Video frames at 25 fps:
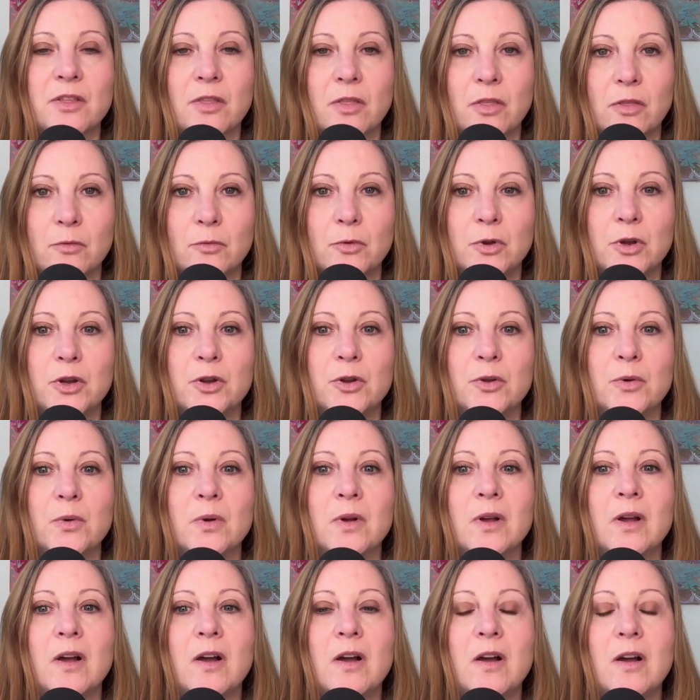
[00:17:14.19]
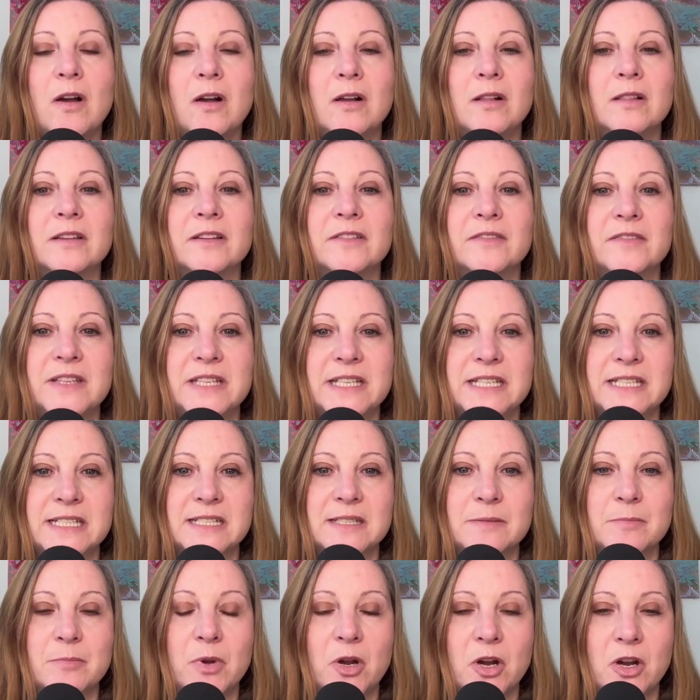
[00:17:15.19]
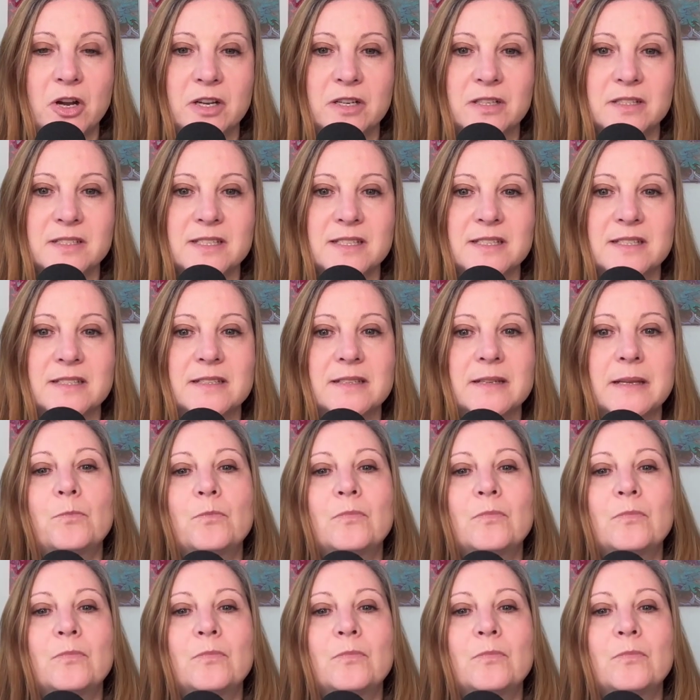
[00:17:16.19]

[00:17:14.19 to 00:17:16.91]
through all of these parts.